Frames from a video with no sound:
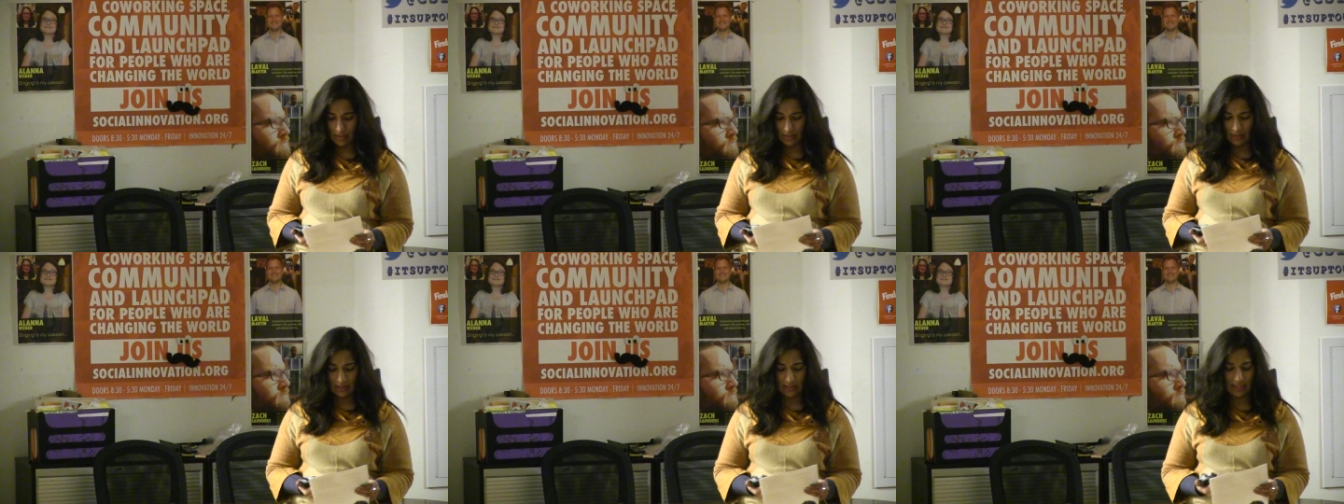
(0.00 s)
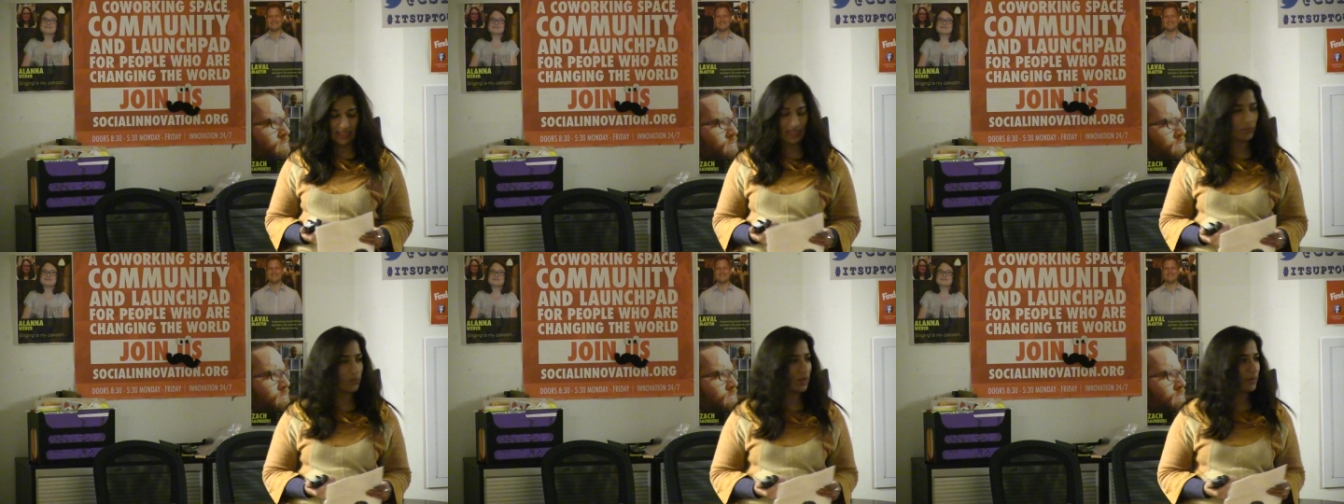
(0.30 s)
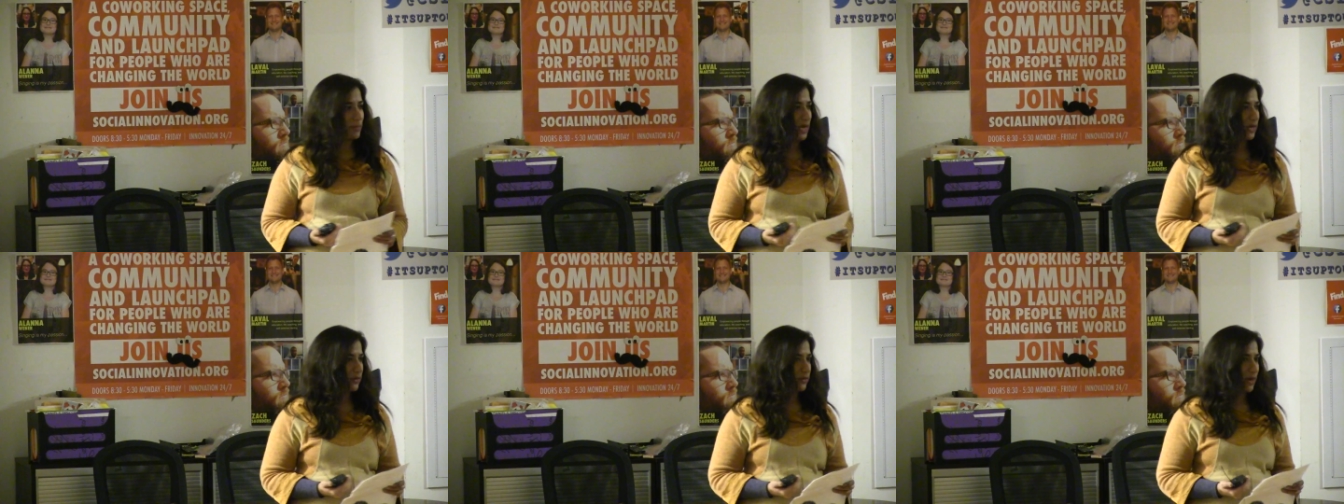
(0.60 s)
seen where
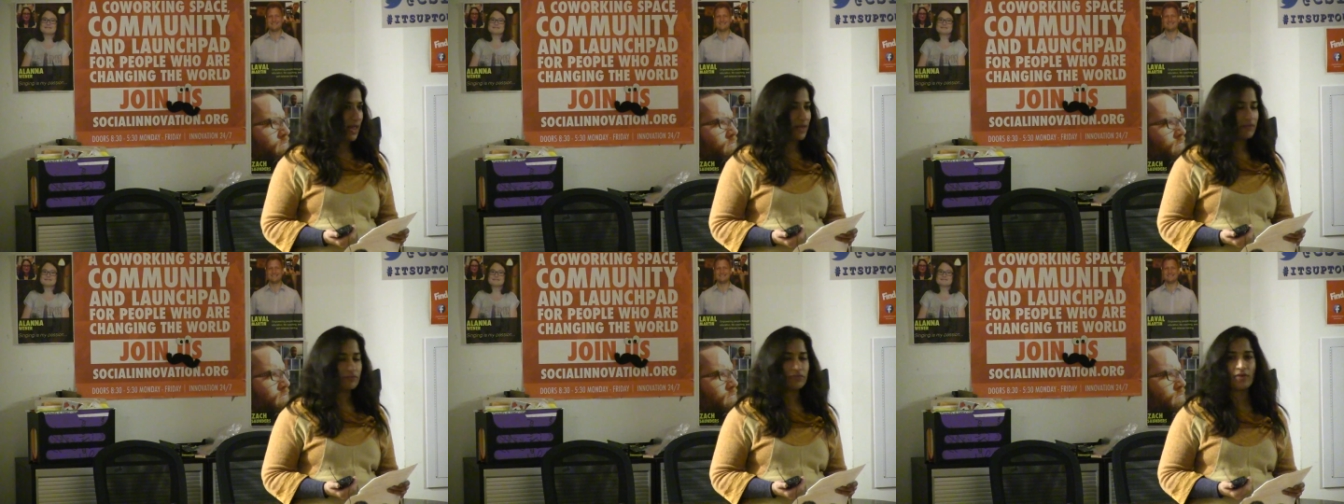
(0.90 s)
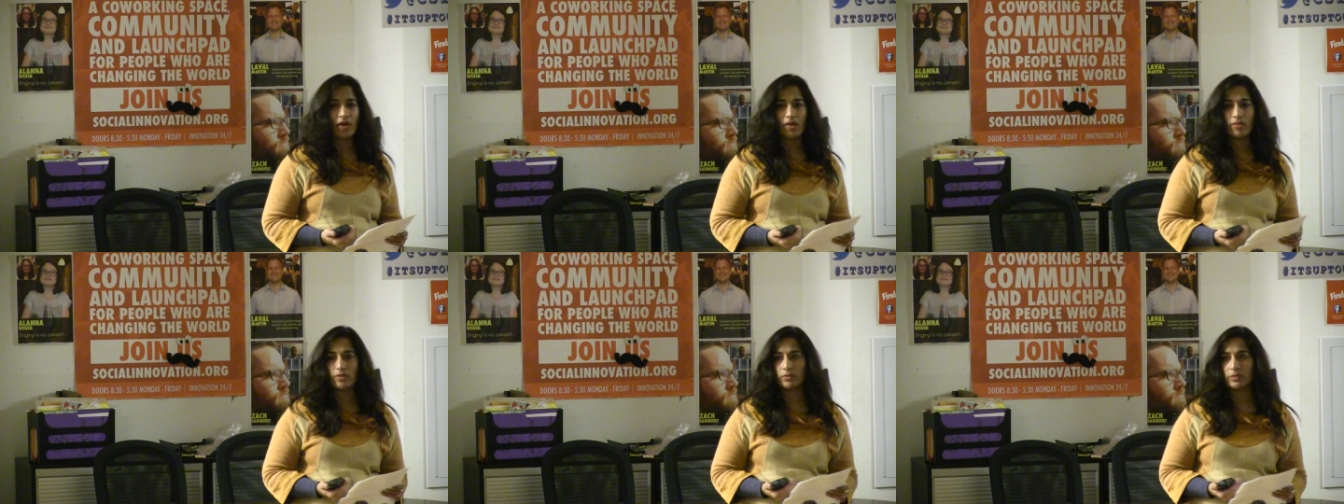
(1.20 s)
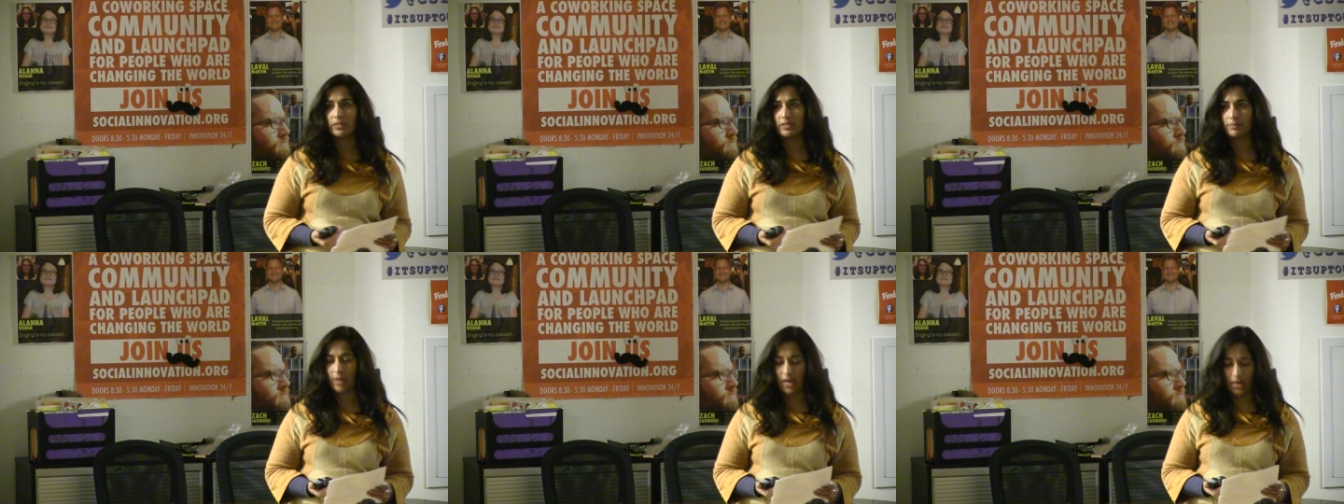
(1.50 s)
my grandfather
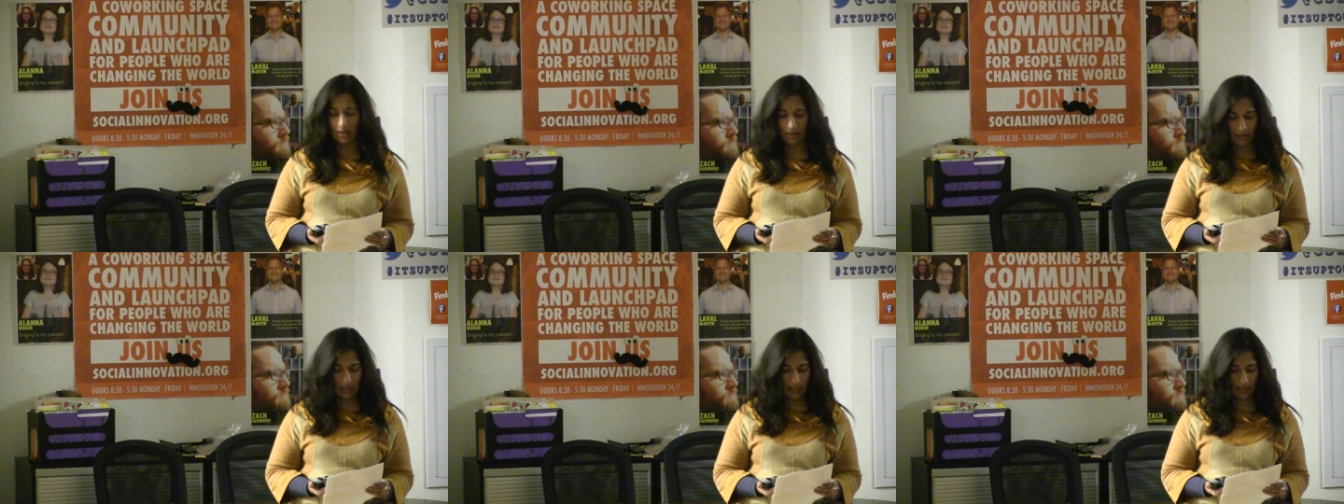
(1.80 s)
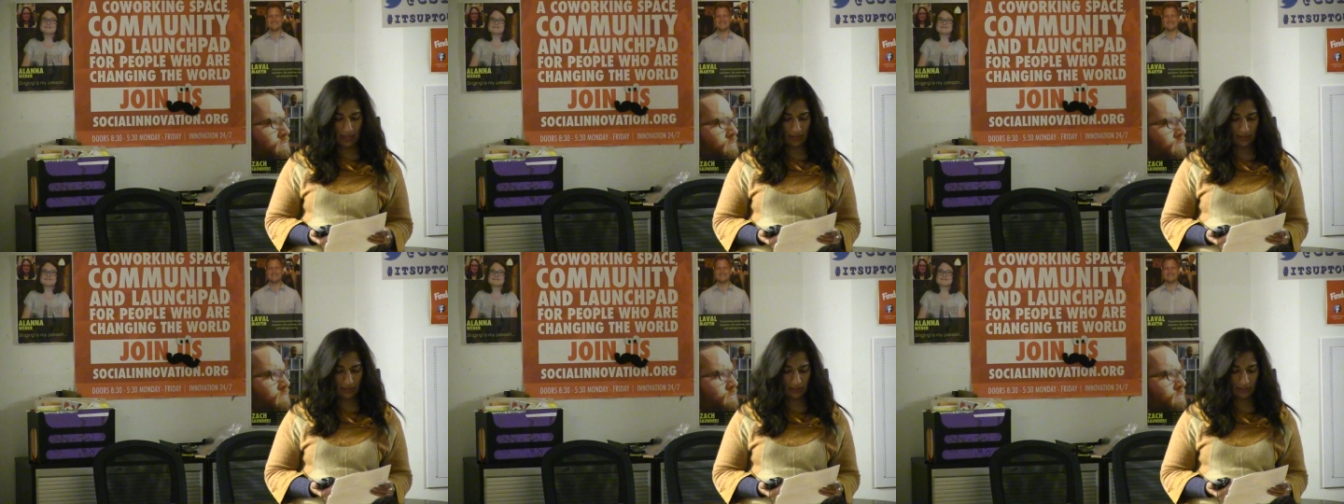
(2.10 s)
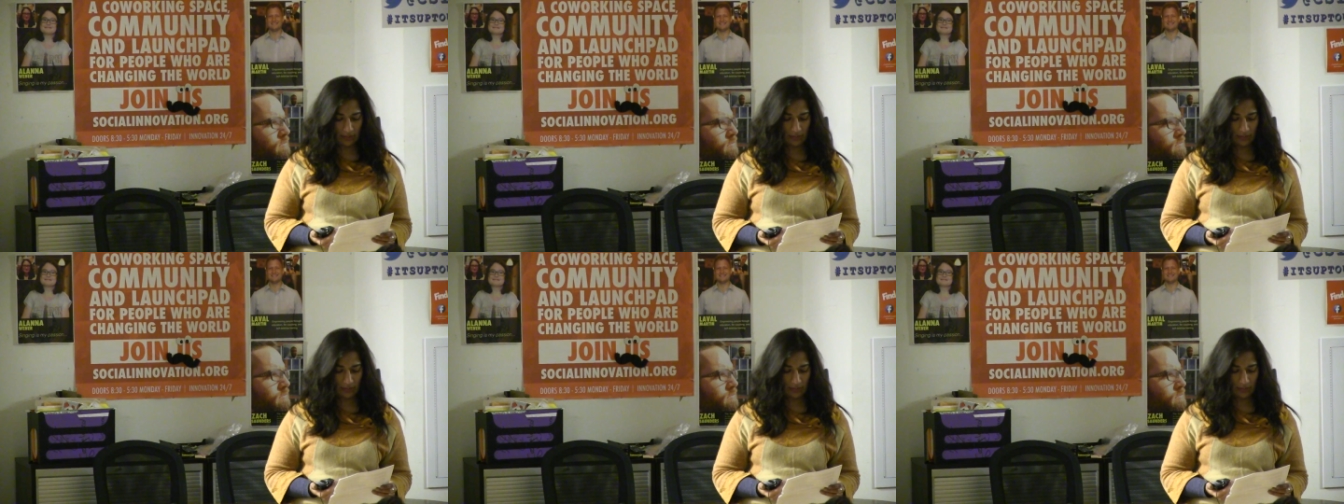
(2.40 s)
was buried.